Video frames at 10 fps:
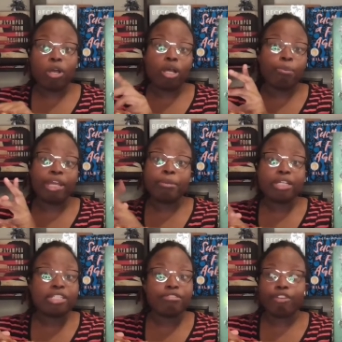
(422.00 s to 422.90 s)
well, baby,
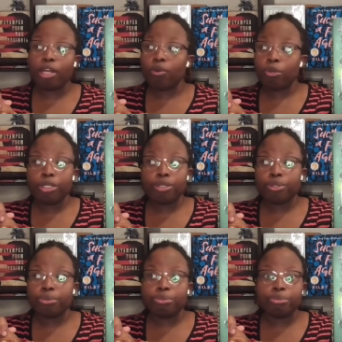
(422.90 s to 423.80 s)
this is the final
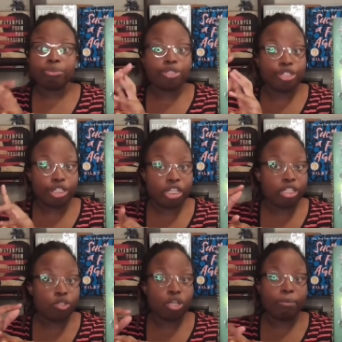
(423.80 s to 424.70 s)
will. She
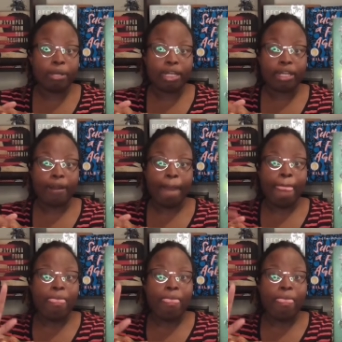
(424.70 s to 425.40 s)
gets all the money.